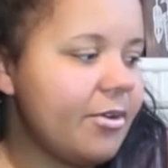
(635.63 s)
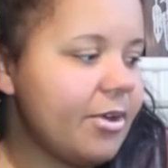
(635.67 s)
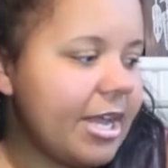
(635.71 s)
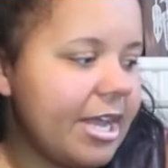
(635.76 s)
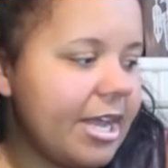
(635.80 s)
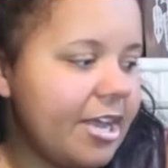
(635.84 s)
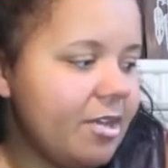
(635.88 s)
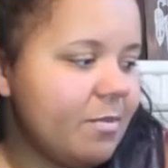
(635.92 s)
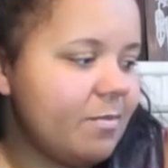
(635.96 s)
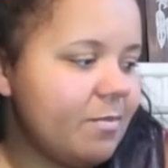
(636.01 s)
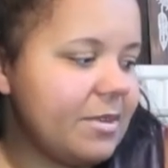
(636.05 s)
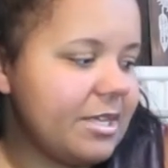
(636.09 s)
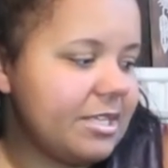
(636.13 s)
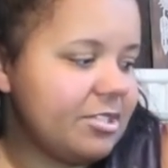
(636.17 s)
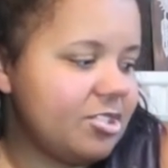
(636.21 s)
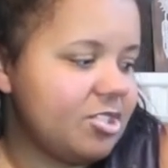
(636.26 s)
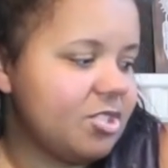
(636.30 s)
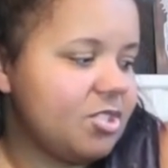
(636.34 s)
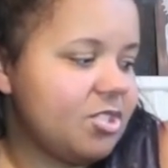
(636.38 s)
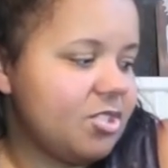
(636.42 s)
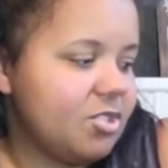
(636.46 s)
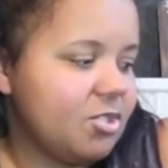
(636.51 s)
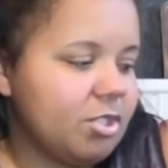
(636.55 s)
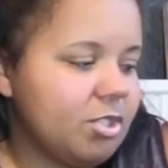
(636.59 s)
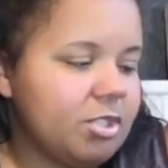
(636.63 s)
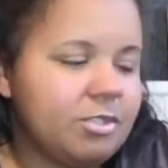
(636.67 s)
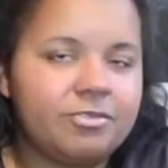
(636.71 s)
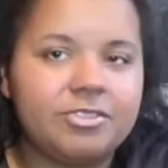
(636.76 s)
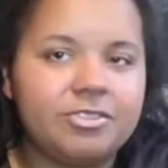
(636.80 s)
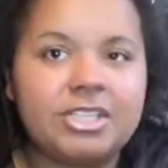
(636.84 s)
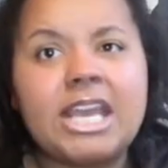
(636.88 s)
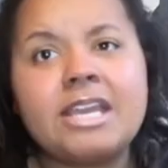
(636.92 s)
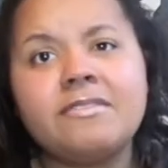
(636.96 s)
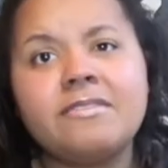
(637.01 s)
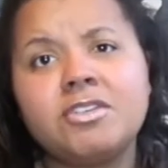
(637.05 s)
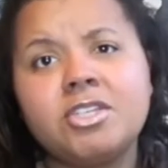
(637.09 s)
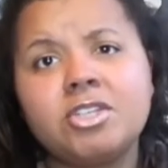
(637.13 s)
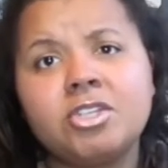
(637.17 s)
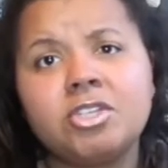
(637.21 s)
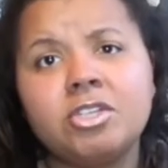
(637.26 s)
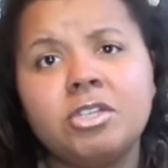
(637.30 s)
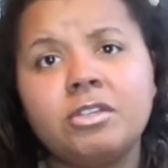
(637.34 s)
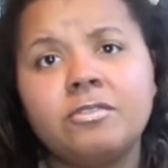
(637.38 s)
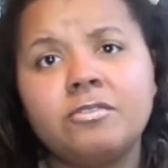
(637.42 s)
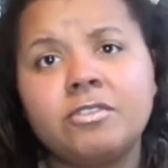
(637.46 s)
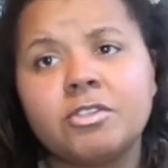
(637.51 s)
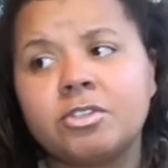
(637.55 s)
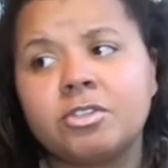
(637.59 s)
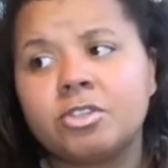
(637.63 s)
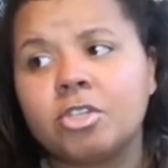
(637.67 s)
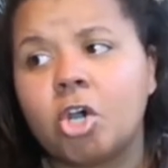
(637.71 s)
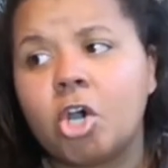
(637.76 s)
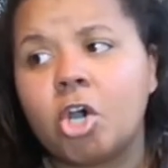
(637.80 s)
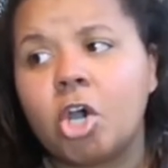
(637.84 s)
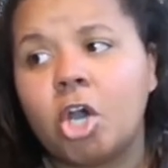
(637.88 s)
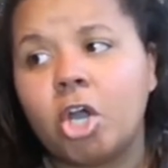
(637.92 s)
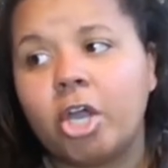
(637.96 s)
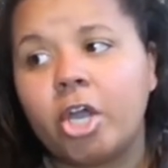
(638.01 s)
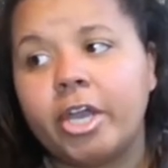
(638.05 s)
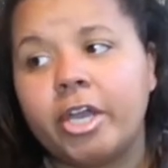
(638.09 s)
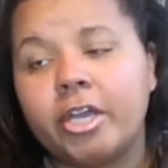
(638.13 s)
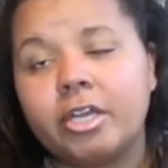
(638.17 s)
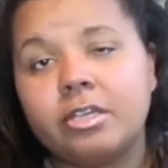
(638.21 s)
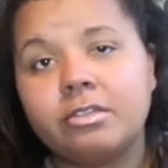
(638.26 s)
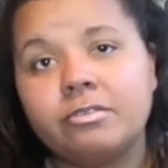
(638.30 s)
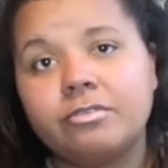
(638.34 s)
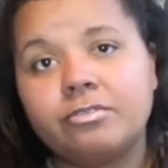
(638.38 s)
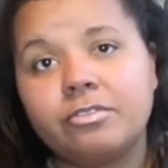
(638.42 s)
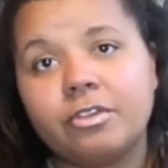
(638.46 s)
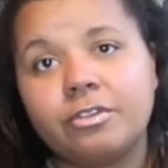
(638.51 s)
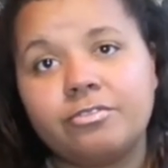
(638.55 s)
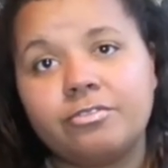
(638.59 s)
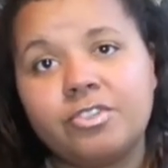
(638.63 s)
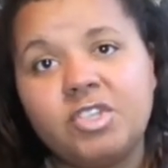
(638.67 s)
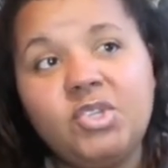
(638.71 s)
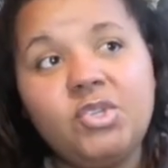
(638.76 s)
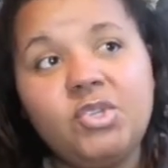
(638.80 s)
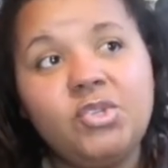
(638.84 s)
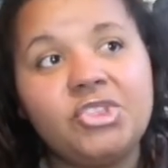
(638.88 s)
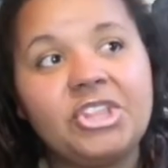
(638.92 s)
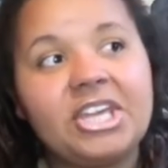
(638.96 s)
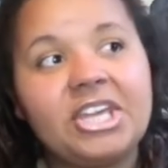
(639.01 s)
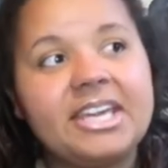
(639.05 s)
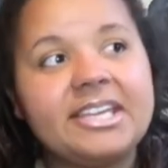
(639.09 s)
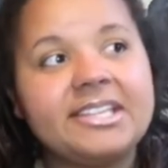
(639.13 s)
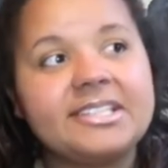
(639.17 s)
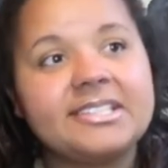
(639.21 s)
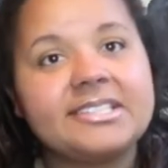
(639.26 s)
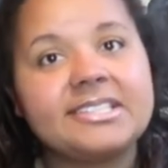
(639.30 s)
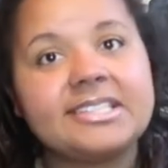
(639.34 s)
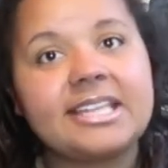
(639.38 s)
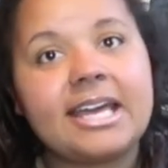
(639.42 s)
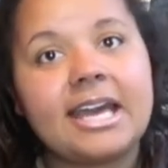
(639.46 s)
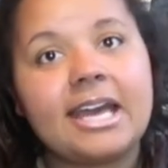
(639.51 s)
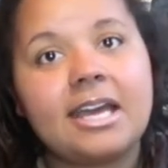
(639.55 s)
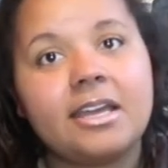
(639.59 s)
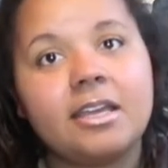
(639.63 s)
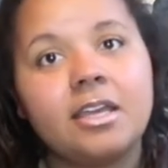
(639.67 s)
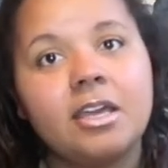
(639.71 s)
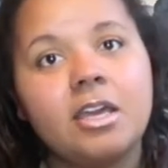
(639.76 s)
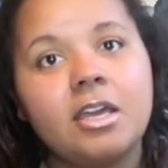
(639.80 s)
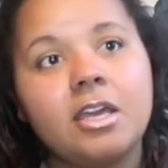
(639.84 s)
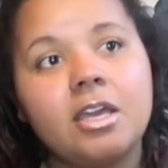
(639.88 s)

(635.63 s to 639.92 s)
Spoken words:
and I hope that just sort of gave you food for thought of a few things that